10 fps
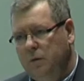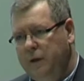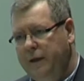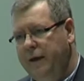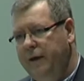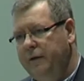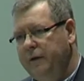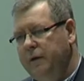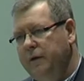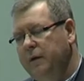We
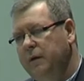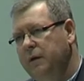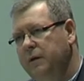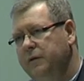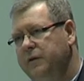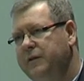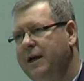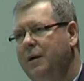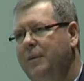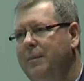need to
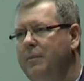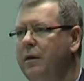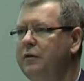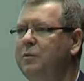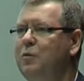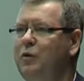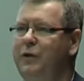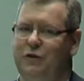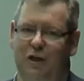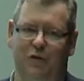celebrate much more
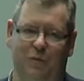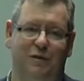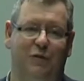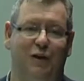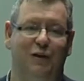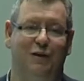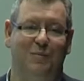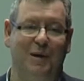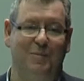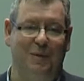the achievements of our younger
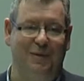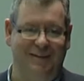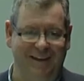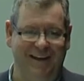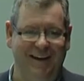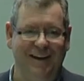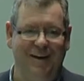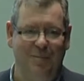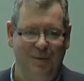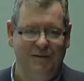people in
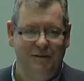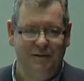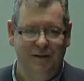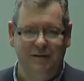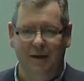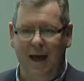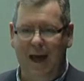our businesses,